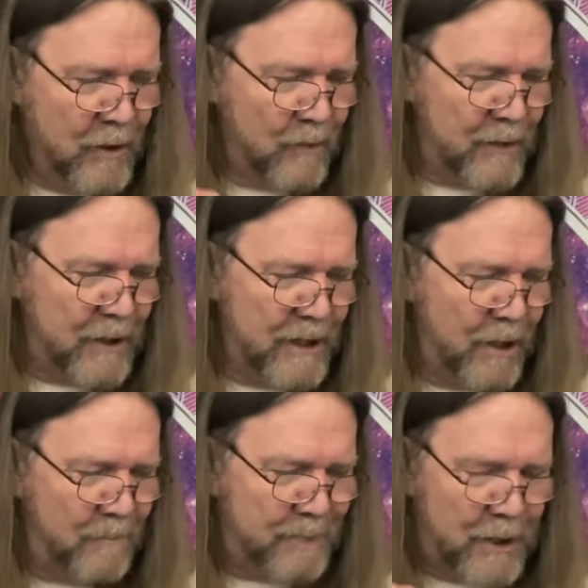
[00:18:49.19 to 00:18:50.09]
where the
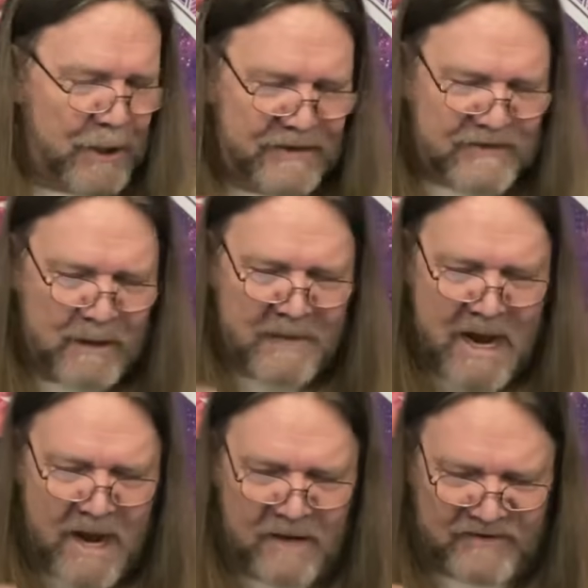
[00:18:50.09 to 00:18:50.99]
little birdie's coming
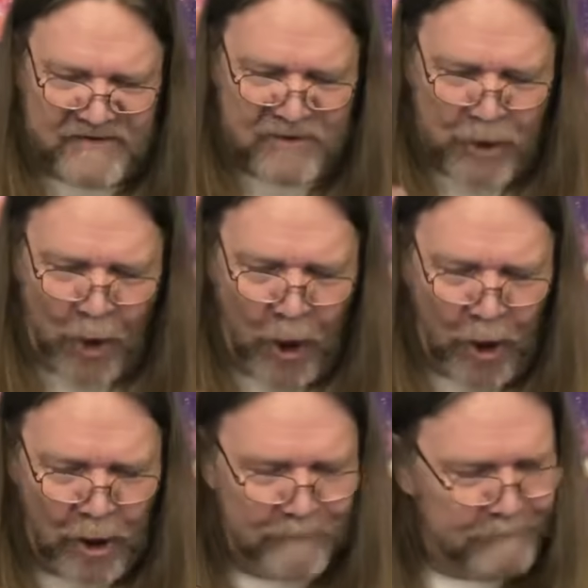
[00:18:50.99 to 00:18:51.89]
out of the skull.